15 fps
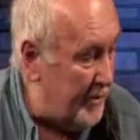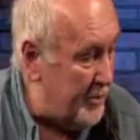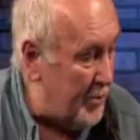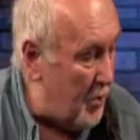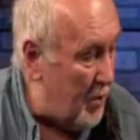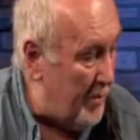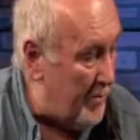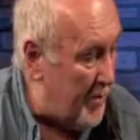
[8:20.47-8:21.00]

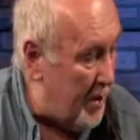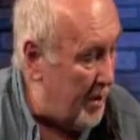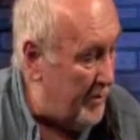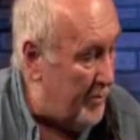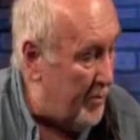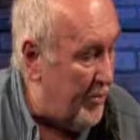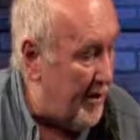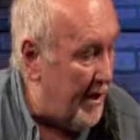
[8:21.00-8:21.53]
So what
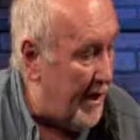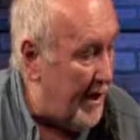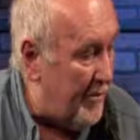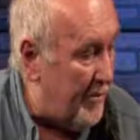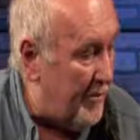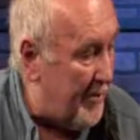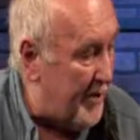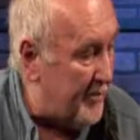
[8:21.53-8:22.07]
Mark pointed
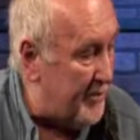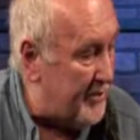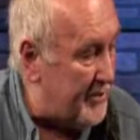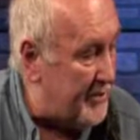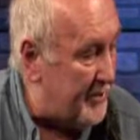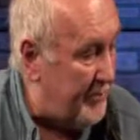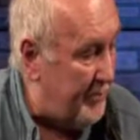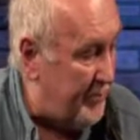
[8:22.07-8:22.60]
out about
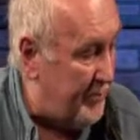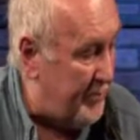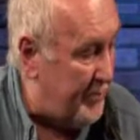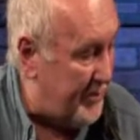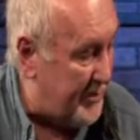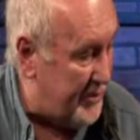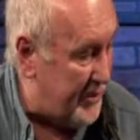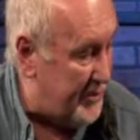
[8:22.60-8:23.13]
this
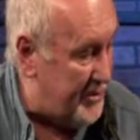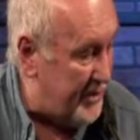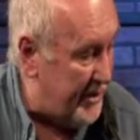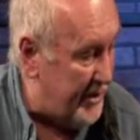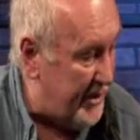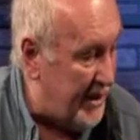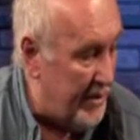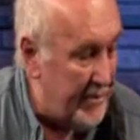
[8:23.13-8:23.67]

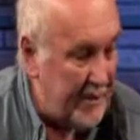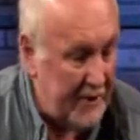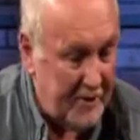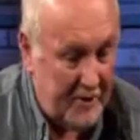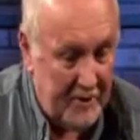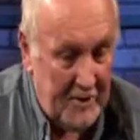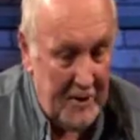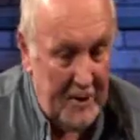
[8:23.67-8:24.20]
position down
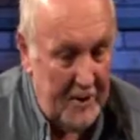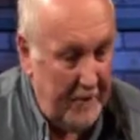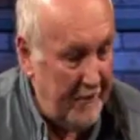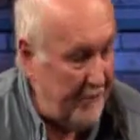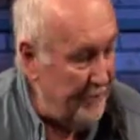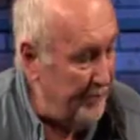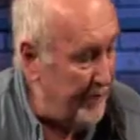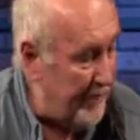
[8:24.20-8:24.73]
here,
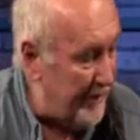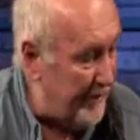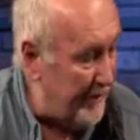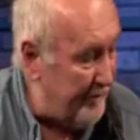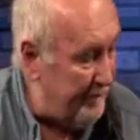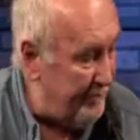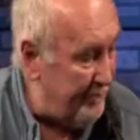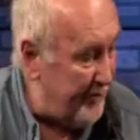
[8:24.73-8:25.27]

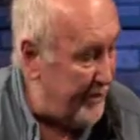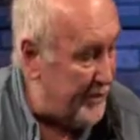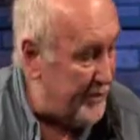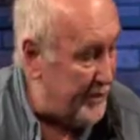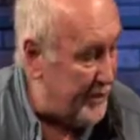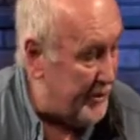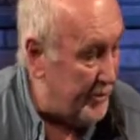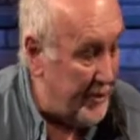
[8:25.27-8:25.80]

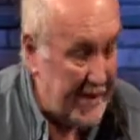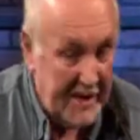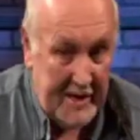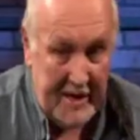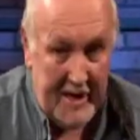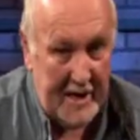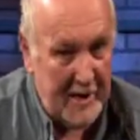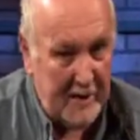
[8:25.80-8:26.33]
this is a
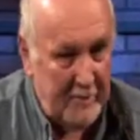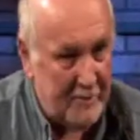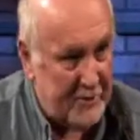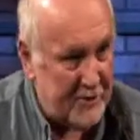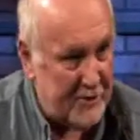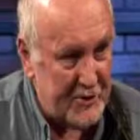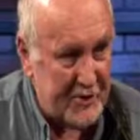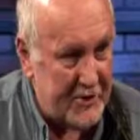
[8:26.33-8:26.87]
big A
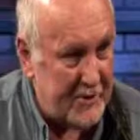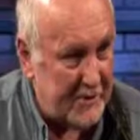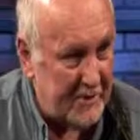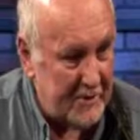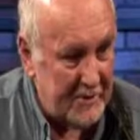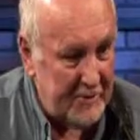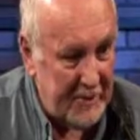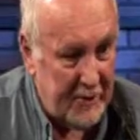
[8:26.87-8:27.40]

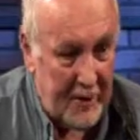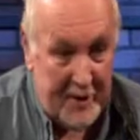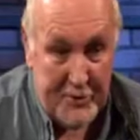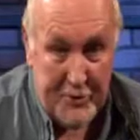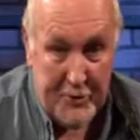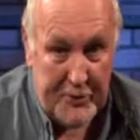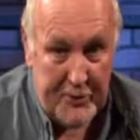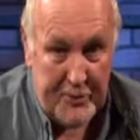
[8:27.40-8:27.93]
position, you know,
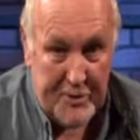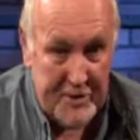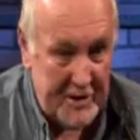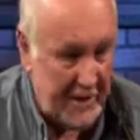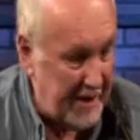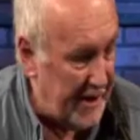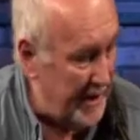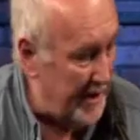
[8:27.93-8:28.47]
as you could
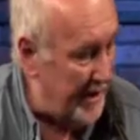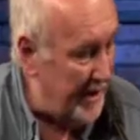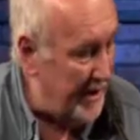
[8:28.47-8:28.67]
see.